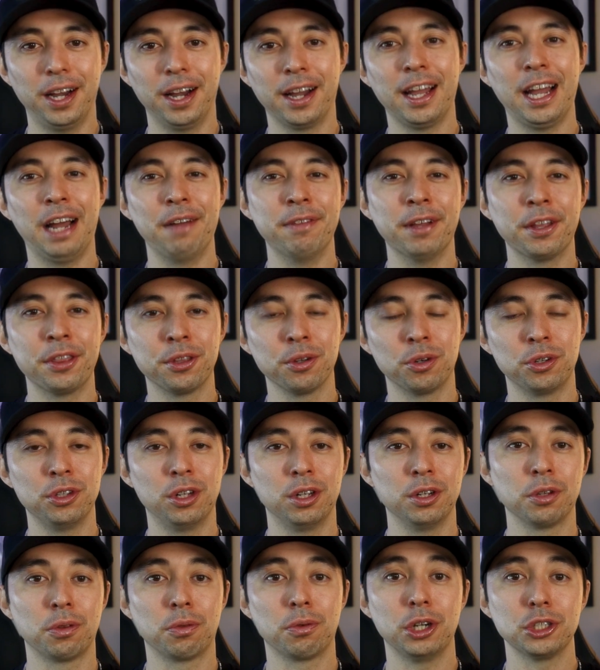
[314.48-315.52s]
I have that
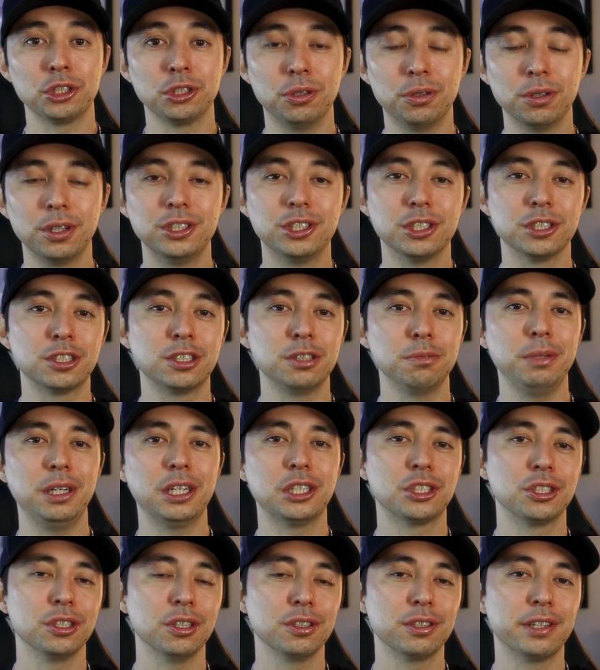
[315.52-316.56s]
$30 threshold just to make
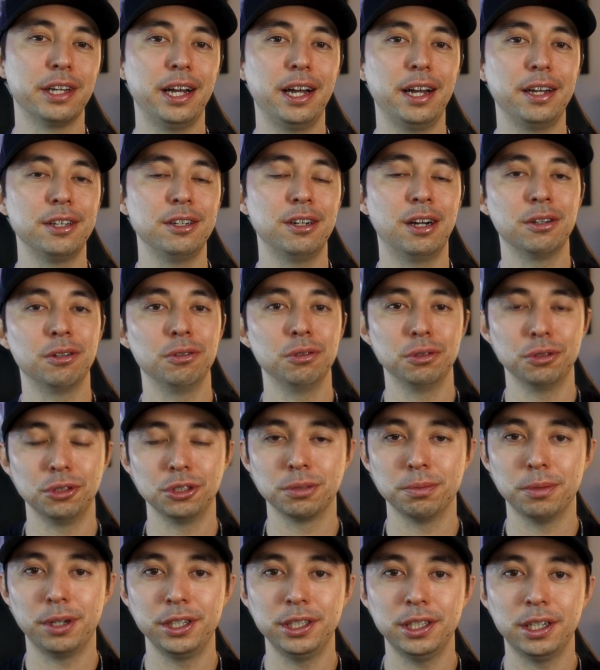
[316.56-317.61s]
sure that, I don't
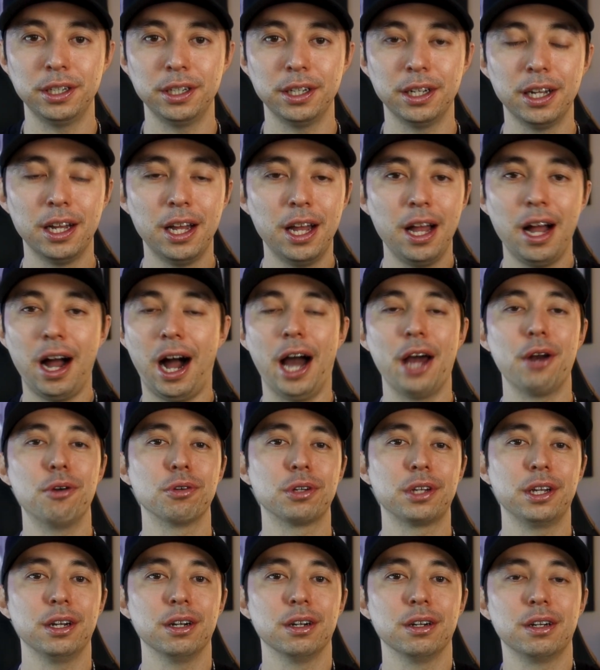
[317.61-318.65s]
lose money on it. I
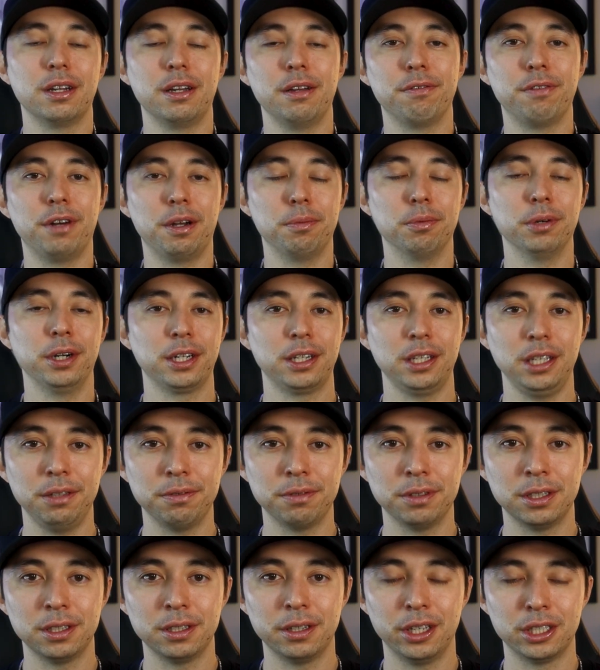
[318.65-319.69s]
don't care if I break even.